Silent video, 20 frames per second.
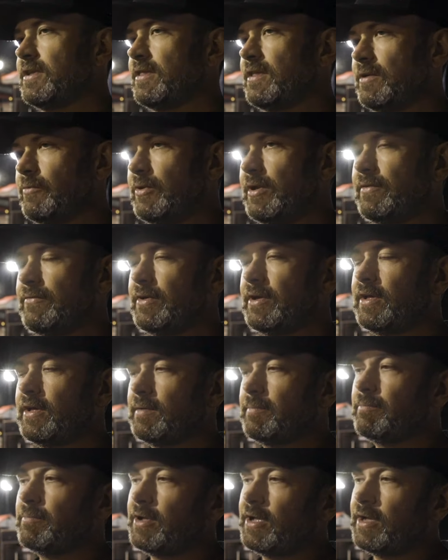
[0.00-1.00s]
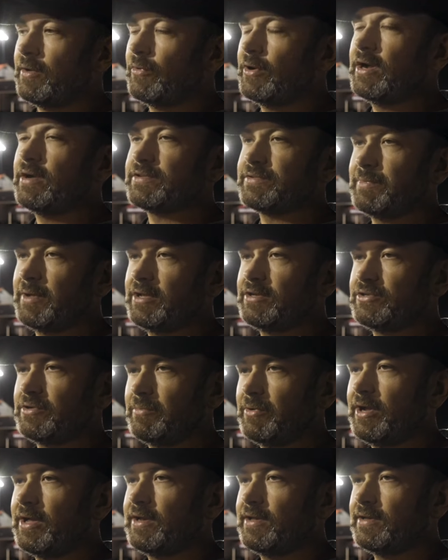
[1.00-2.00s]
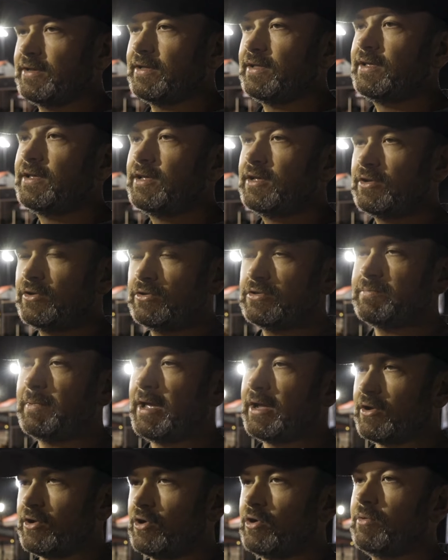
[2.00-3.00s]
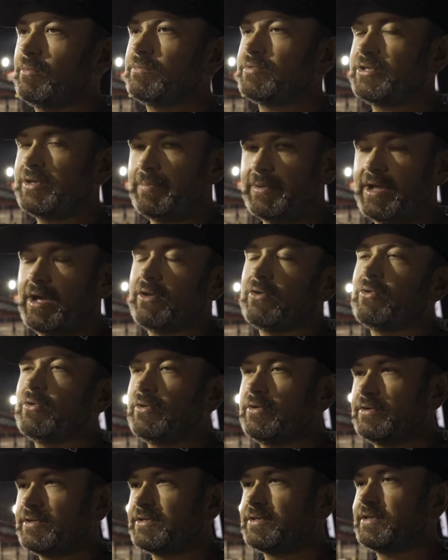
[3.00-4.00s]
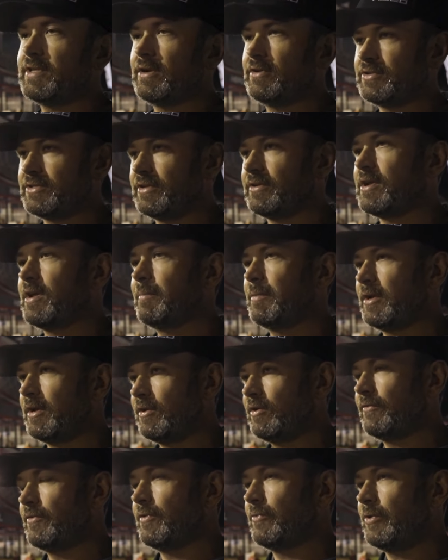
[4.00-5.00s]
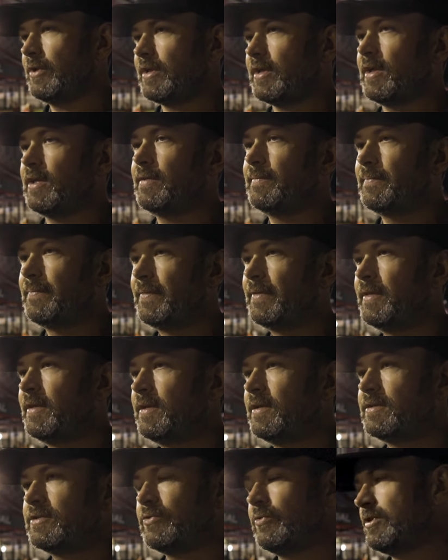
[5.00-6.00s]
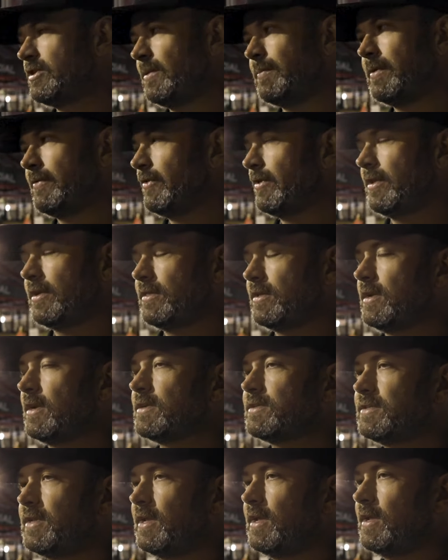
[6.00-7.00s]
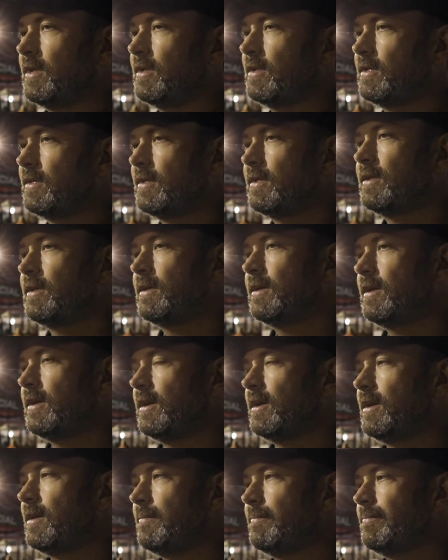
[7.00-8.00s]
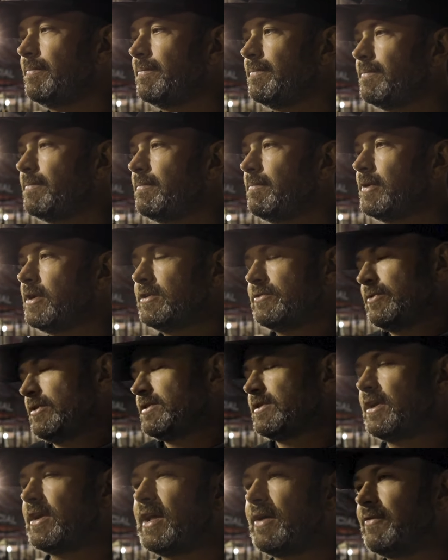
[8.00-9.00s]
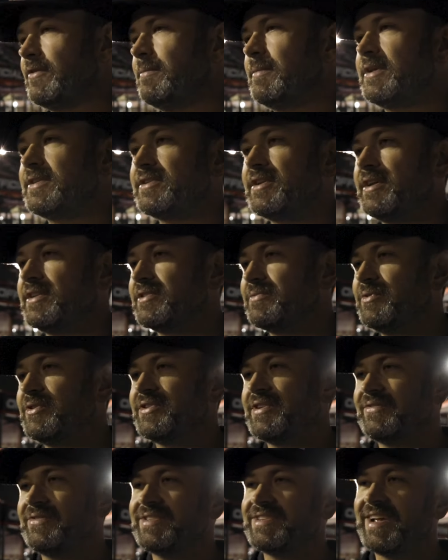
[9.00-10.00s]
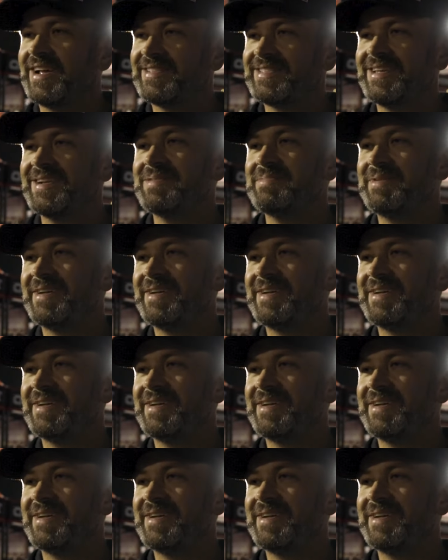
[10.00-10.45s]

And then we have a, a, warehouse manager, Brandon, who's back home shipping out orders that are still coming in over the weekend. Gotcha. So we ship everything the next day. Right. Um, it's just like having the best customer service out there.